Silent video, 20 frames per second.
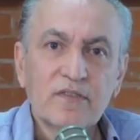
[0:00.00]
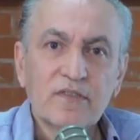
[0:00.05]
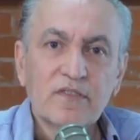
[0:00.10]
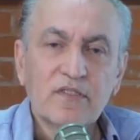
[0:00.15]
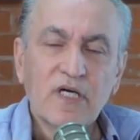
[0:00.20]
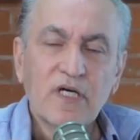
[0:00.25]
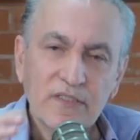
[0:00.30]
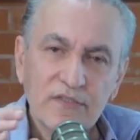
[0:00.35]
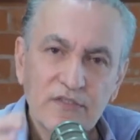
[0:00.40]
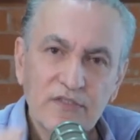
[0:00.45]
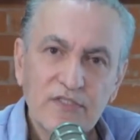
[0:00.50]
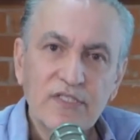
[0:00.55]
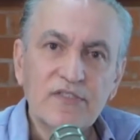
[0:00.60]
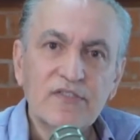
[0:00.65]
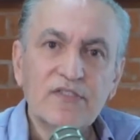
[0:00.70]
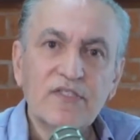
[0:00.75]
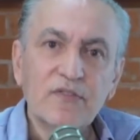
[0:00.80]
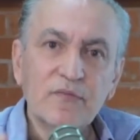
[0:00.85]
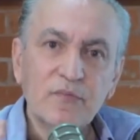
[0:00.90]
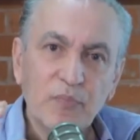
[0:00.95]

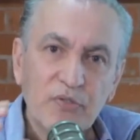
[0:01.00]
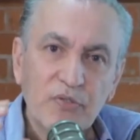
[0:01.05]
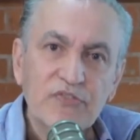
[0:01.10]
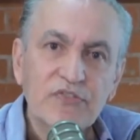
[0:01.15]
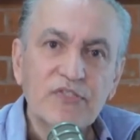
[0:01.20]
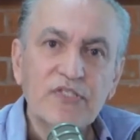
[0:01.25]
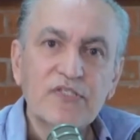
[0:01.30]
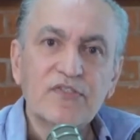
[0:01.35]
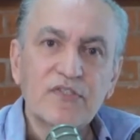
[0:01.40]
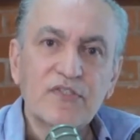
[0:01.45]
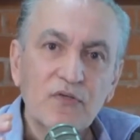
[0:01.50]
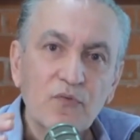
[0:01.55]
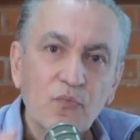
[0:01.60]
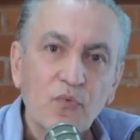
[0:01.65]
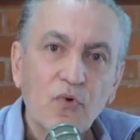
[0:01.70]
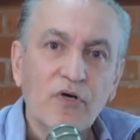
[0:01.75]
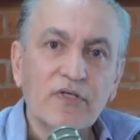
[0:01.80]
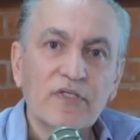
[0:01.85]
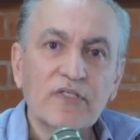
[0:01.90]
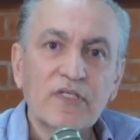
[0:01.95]
consistent, persistent
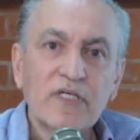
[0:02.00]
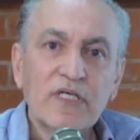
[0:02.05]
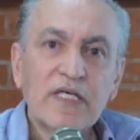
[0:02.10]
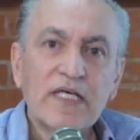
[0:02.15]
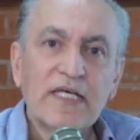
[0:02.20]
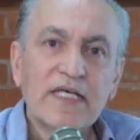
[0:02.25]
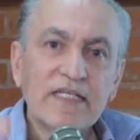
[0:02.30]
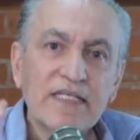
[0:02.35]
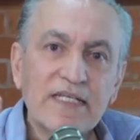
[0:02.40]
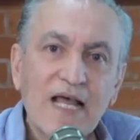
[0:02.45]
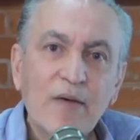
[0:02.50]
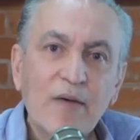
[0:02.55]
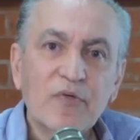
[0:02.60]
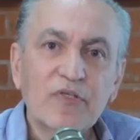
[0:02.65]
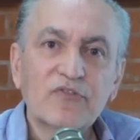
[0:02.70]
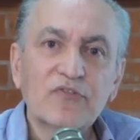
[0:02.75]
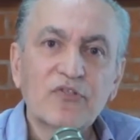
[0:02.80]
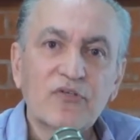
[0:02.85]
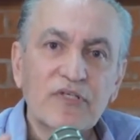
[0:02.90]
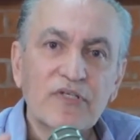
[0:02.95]
work in
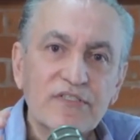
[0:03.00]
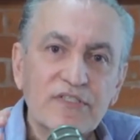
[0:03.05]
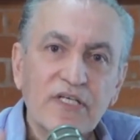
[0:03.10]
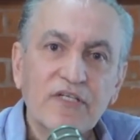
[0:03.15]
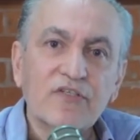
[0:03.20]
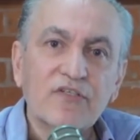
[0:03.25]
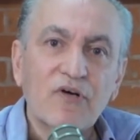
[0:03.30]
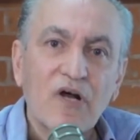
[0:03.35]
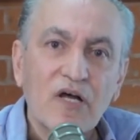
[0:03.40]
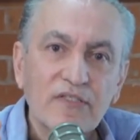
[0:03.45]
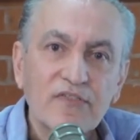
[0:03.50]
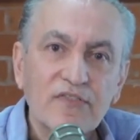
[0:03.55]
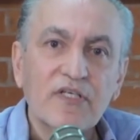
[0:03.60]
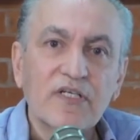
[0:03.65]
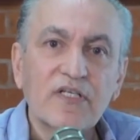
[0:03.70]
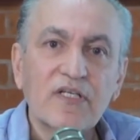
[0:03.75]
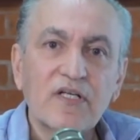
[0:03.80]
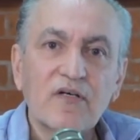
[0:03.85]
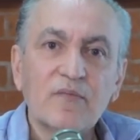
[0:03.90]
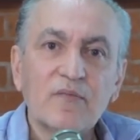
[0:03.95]
laboratories across the
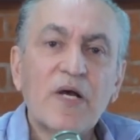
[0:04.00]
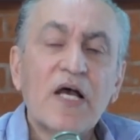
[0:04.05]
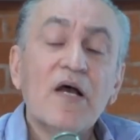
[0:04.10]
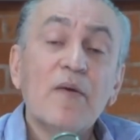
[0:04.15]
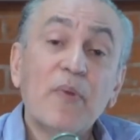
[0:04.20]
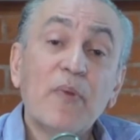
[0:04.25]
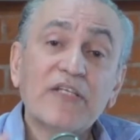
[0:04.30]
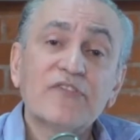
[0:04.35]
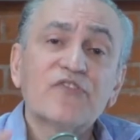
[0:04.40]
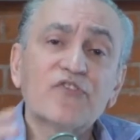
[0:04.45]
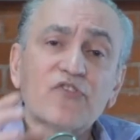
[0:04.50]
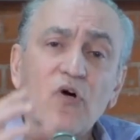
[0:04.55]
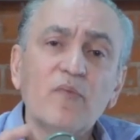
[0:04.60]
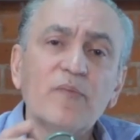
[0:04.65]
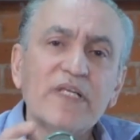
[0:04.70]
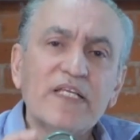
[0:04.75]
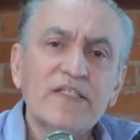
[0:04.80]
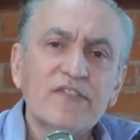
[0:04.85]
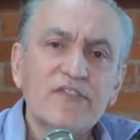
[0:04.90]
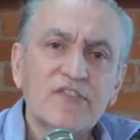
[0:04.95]
globe by so
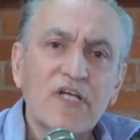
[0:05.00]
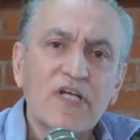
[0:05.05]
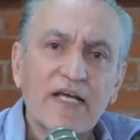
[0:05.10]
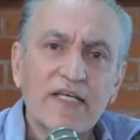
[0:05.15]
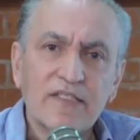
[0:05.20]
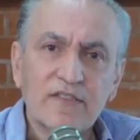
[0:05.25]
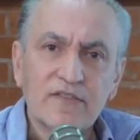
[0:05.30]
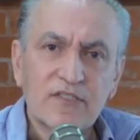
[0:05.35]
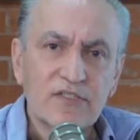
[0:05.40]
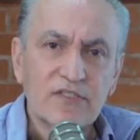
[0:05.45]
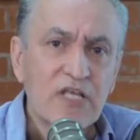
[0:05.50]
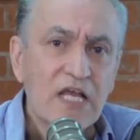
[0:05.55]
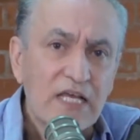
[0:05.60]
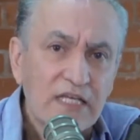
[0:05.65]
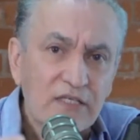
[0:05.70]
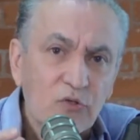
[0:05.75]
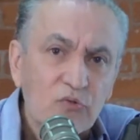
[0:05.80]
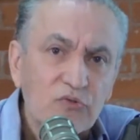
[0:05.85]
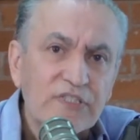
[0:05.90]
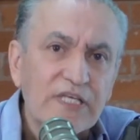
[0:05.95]
many scientists
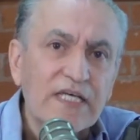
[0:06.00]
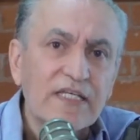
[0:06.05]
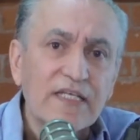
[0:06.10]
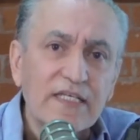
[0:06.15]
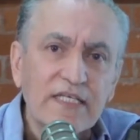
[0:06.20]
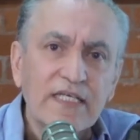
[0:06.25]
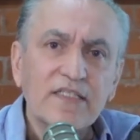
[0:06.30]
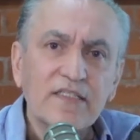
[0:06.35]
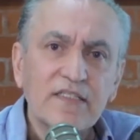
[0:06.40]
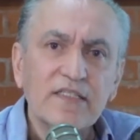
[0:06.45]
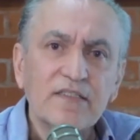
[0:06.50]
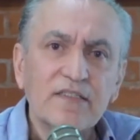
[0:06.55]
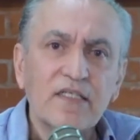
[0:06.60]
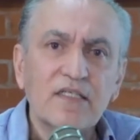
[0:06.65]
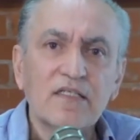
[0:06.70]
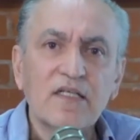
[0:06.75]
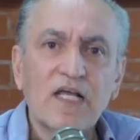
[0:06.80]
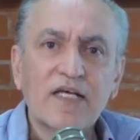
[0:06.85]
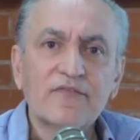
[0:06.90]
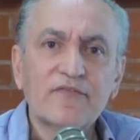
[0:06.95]
who dedicated their
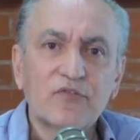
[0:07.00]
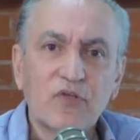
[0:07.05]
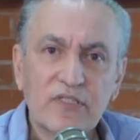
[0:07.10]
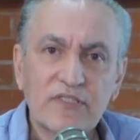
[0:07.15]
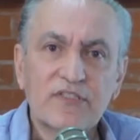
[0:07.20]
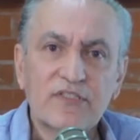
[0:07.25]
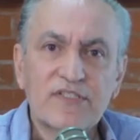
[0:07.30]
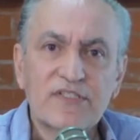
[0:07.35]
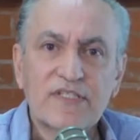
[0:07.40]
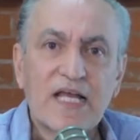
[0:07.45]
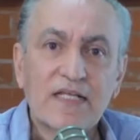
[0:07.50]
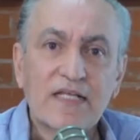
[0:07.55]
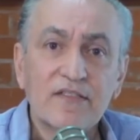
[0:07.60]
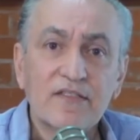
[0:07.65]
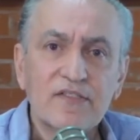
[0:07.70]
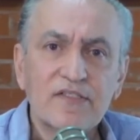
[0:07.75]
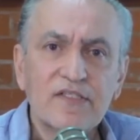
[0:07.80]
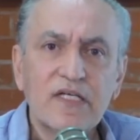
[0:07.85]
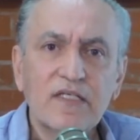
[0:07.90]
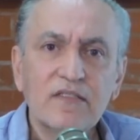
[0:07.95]
life to understand the
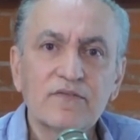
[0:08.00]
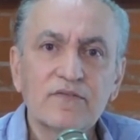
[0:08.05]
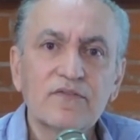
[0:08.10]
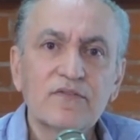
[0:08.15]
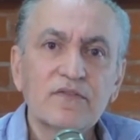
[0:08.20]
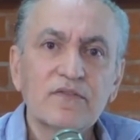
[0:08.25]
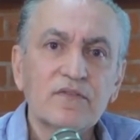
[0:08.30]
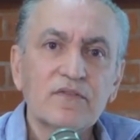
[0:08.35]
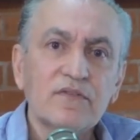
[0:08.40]
cells.